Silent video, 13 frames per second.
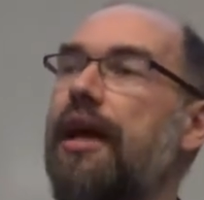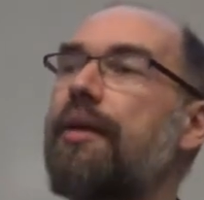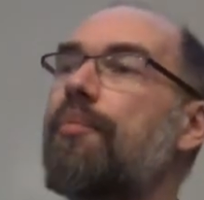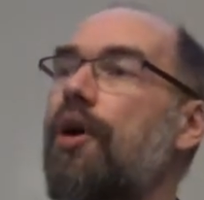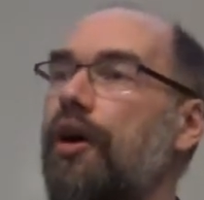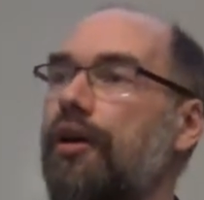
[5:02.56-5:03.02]

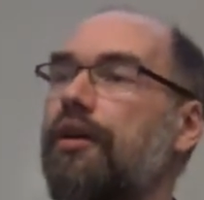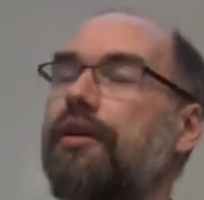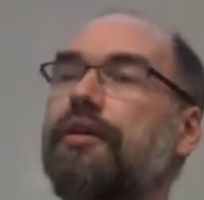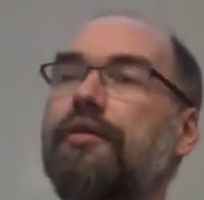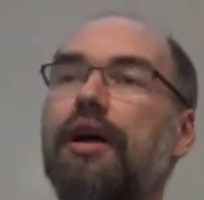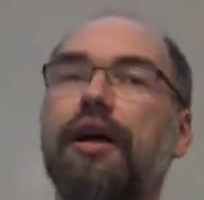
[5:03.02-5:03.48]
Denmark,
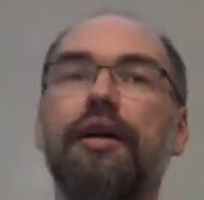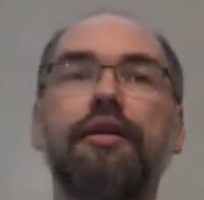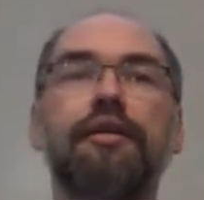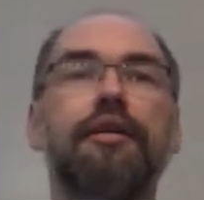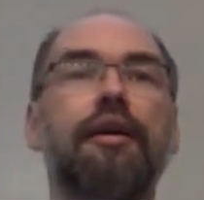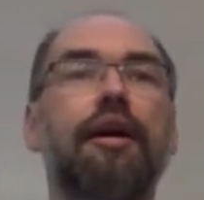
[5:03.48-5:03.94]

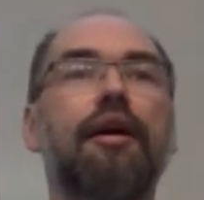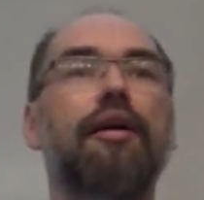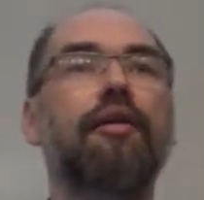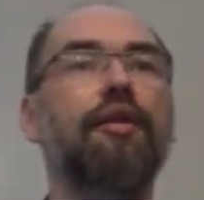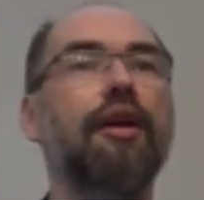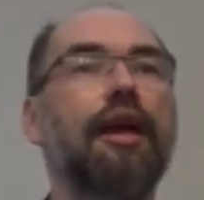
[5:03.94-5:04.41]
right?
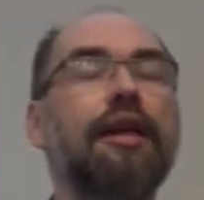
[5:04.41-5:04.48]
The